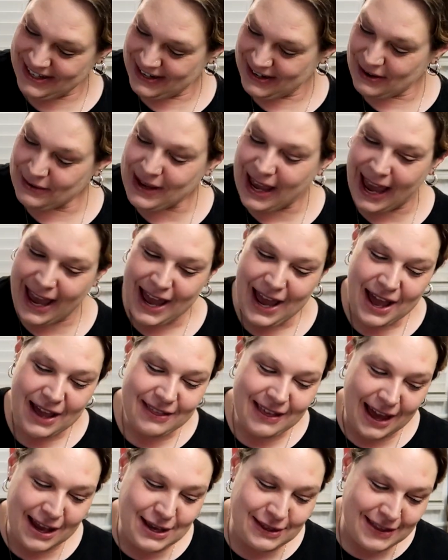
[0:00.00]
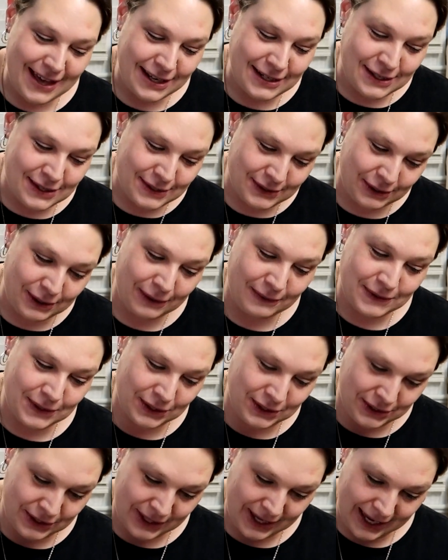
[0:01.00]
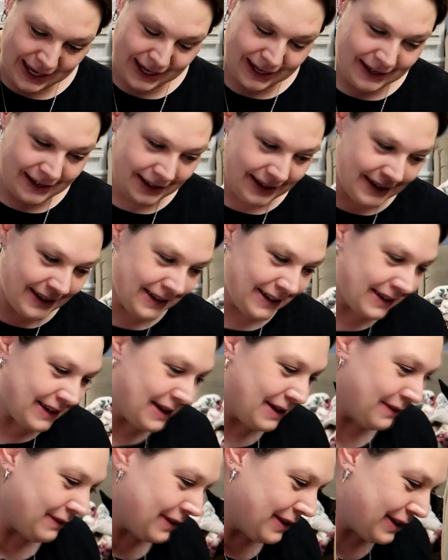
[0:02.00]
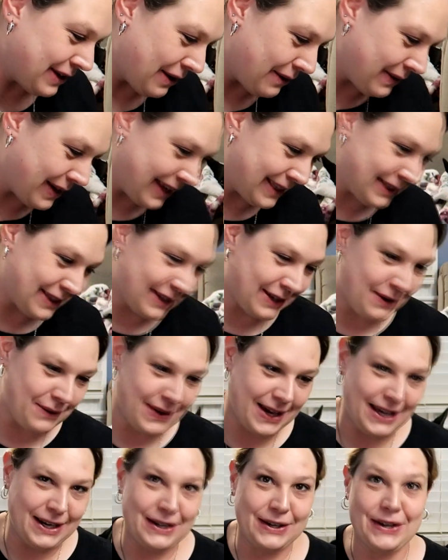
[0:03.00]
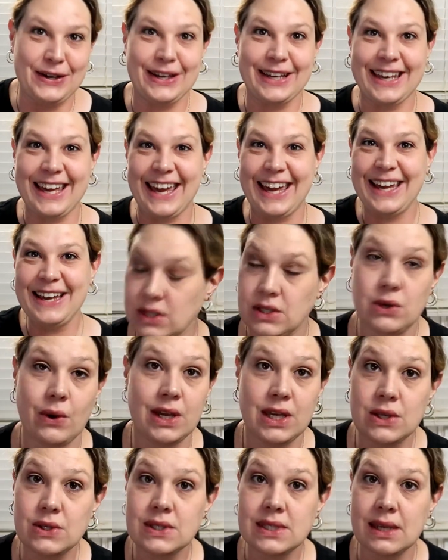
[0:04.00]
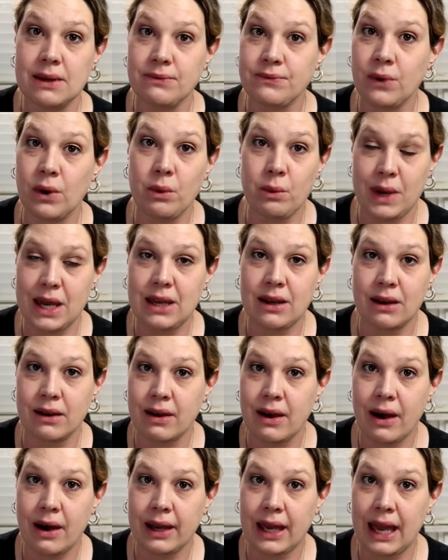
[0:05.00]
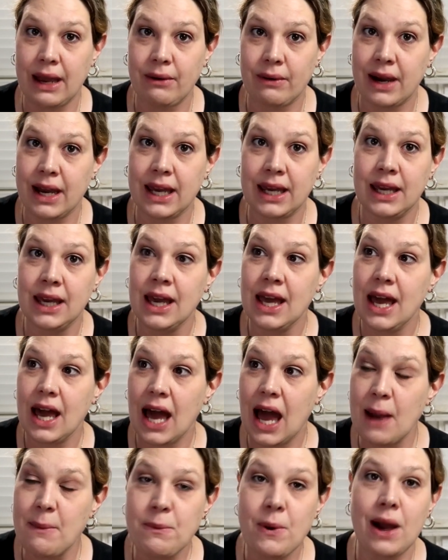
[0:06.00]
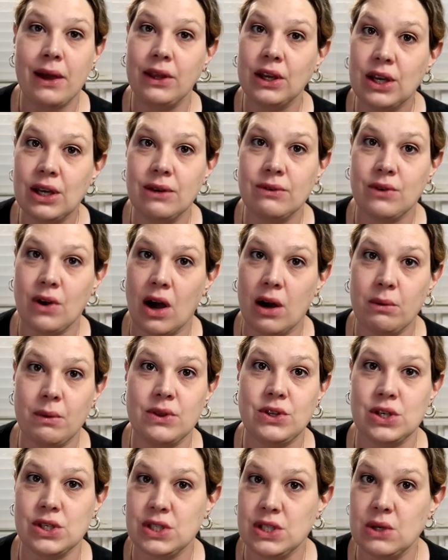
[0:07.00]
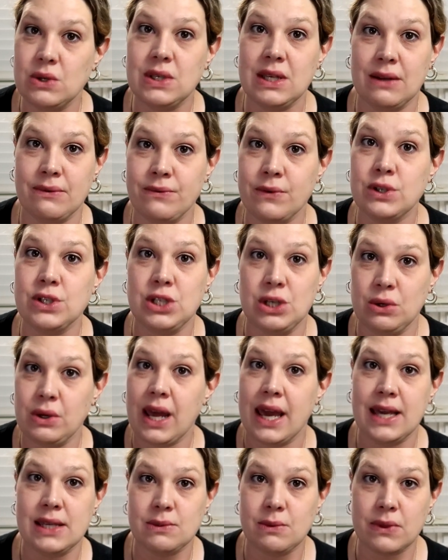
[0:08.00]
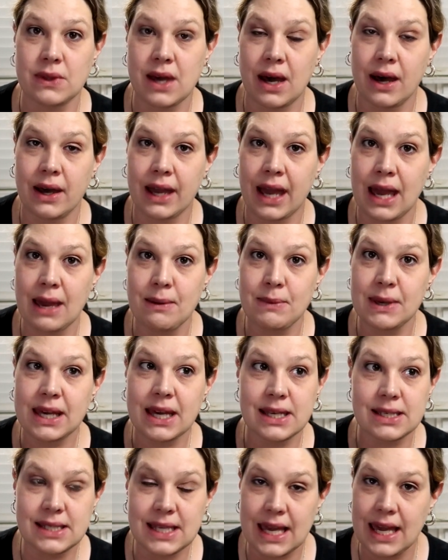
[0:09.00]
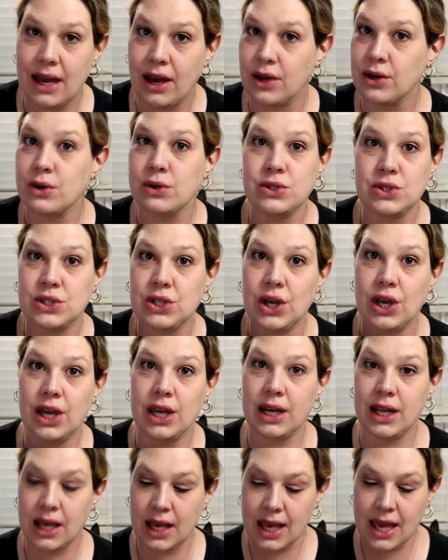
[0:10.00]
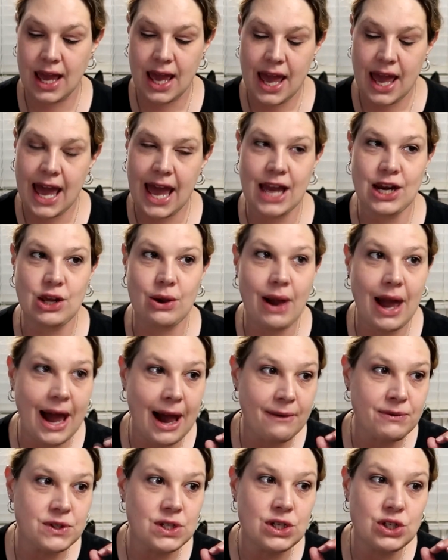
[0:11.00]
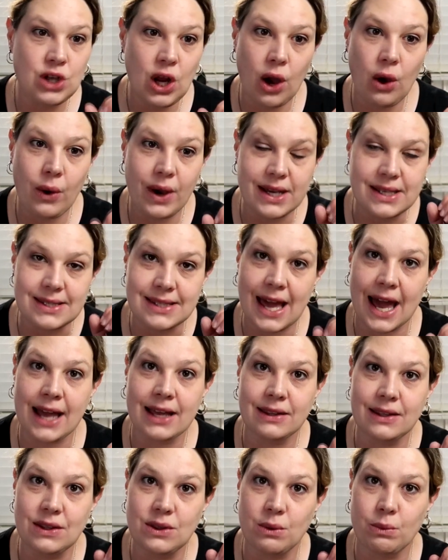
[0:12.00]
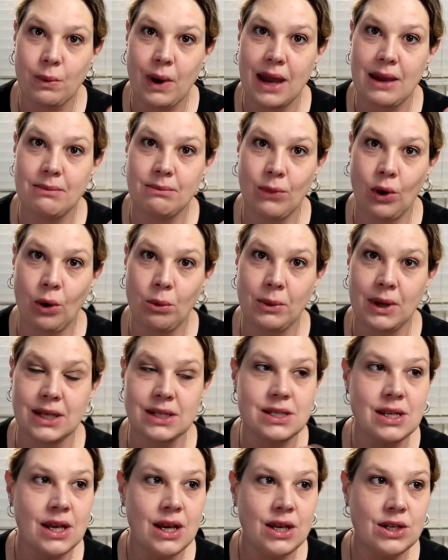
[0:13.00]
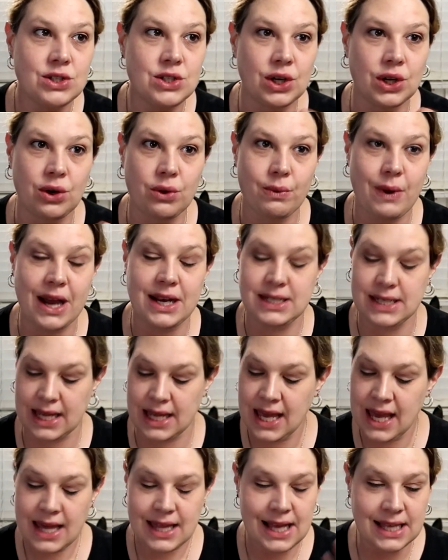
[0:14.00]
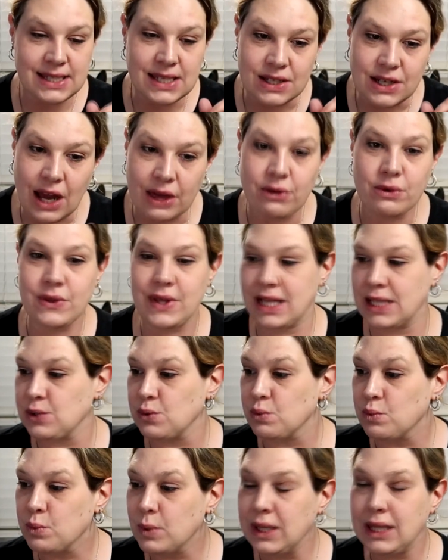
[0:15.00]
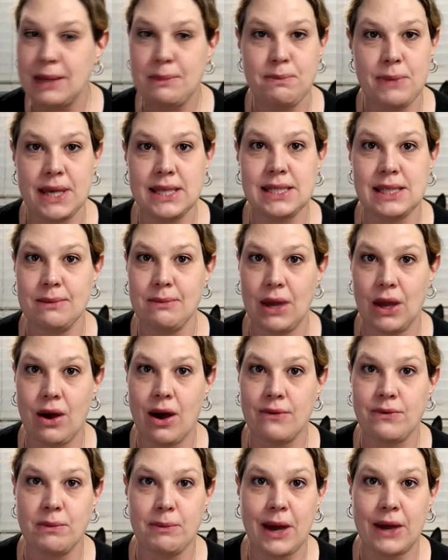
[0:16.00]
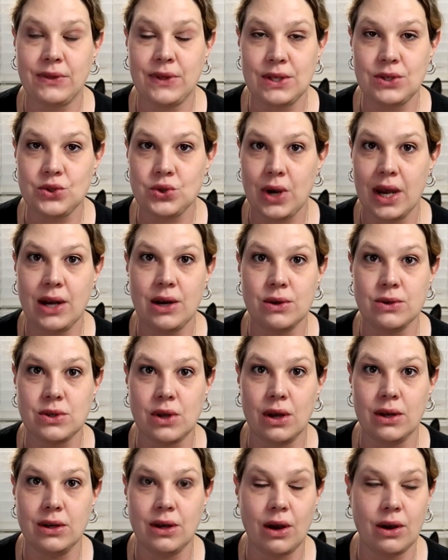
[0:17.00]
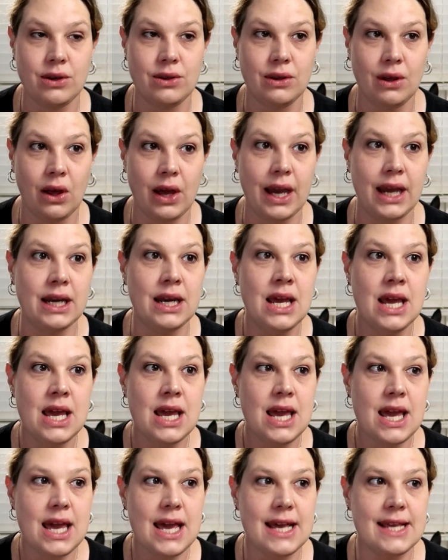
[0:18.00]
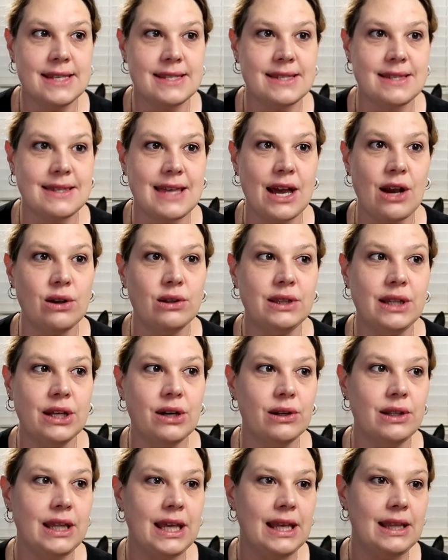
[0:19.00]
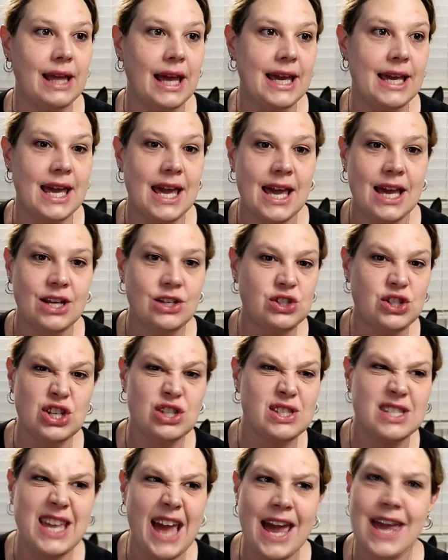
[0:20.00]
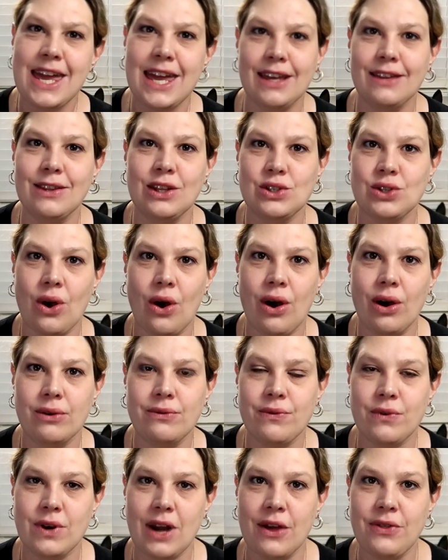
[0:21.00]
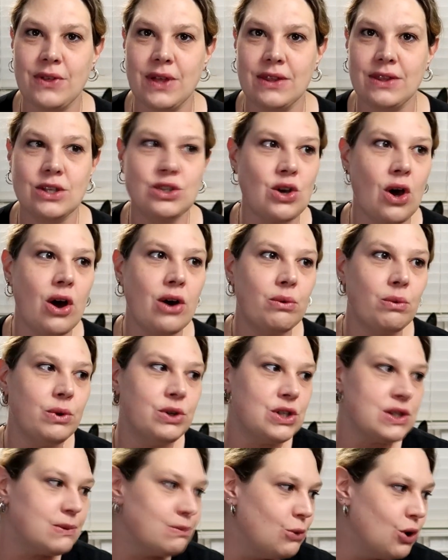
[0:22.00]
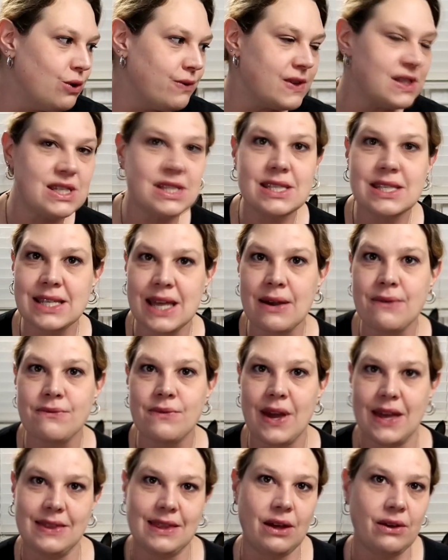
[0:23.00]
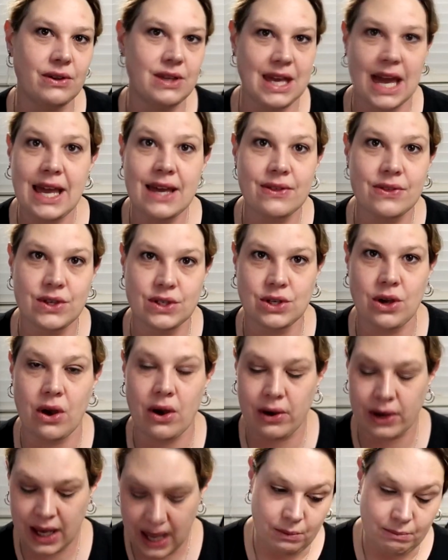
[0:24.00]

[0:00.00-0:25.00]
Okay, that deserves a cookie. Go get a cookie. So I used it for a week on Kage, right? I probably could have gone with just using it for 2 days with Kage because he understood, and you have to know exactly the right moment to correct it. That's another thing that's really pissing me off about these trainers online, is they're literally like just yanking the dog for nothing. The dog will just move and sniff and they'll yank the dog.